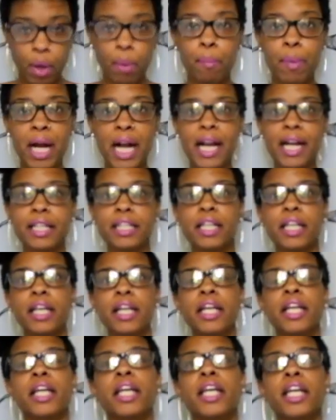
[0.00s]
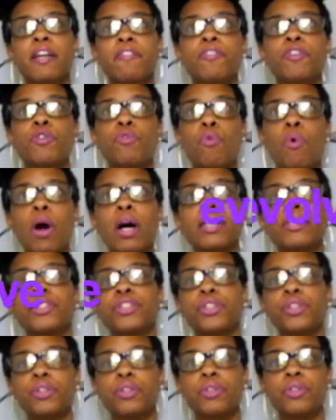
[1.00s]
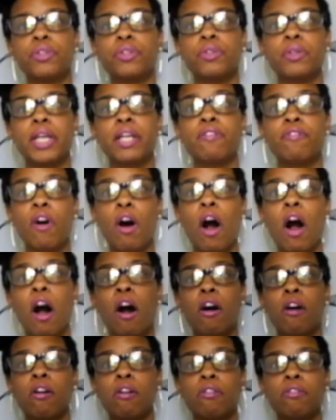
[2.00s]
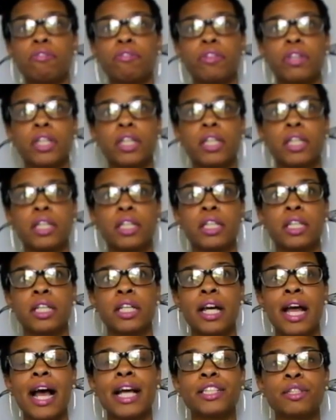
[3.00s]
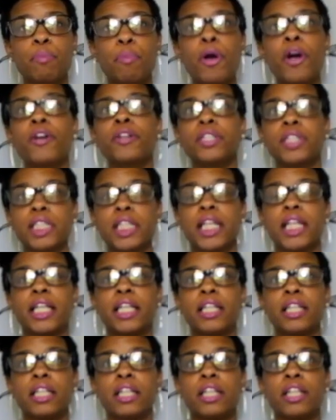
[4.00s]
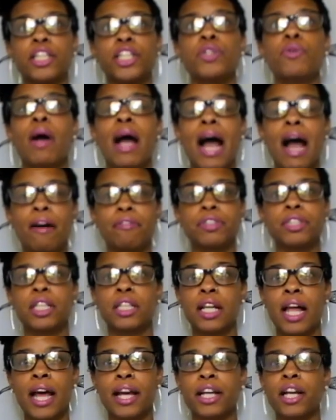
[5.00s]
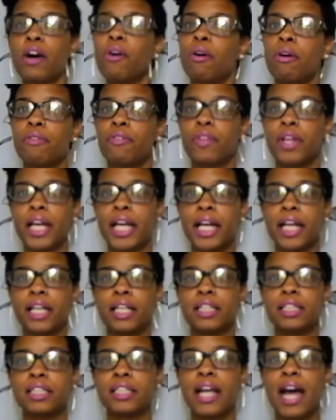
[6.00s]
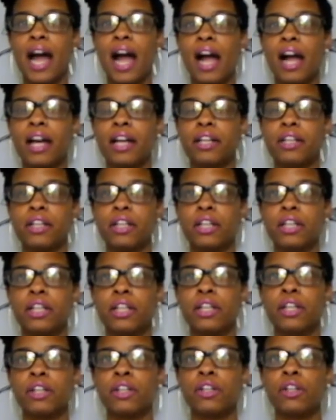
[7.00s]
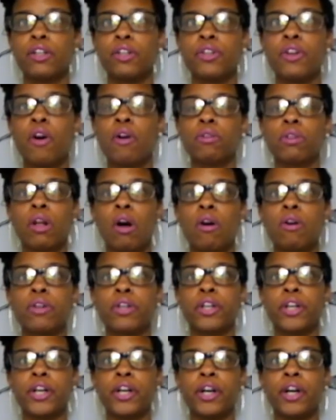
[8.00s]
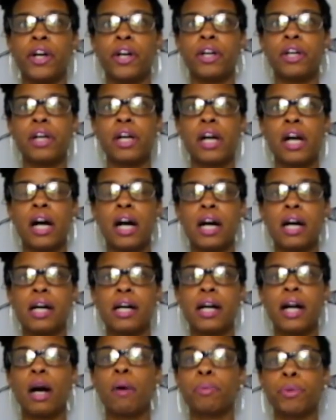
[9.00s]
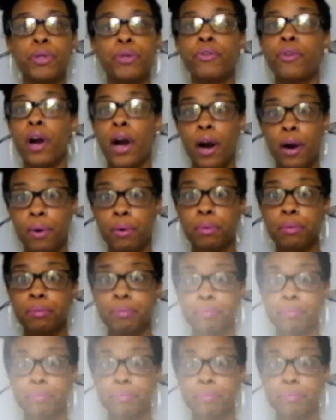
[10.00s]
But if you want to evolve as a person, you have to let go of things that no longer help you grow.